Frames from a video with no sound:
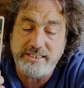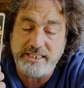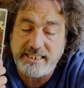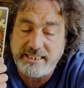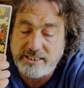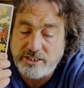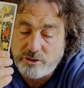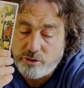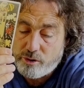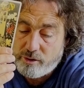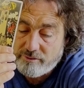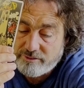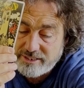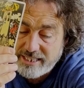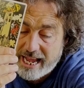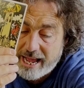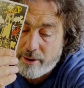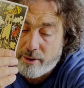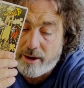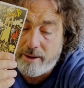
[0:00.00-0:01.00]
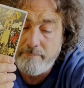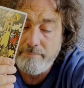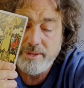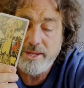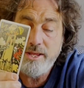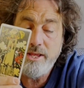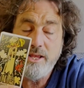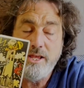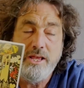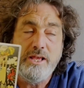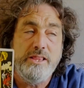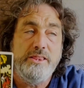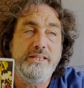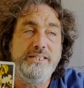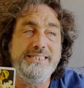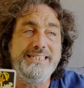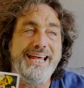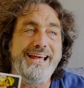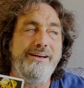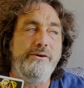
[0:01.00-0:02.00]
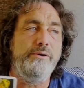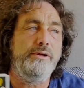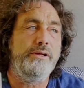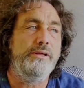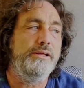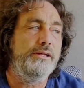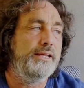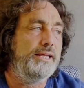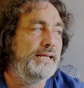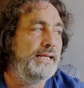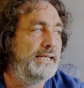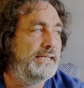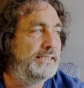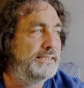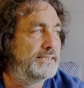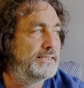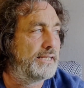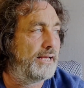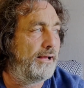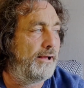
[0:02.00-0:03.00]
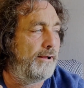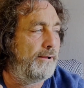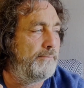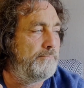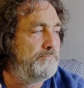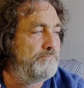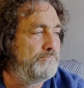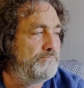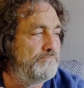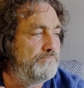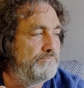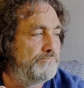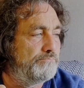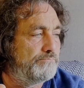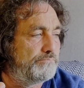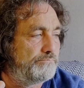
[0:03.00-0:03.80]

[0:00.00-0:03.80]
this sort of tower. The tower is um,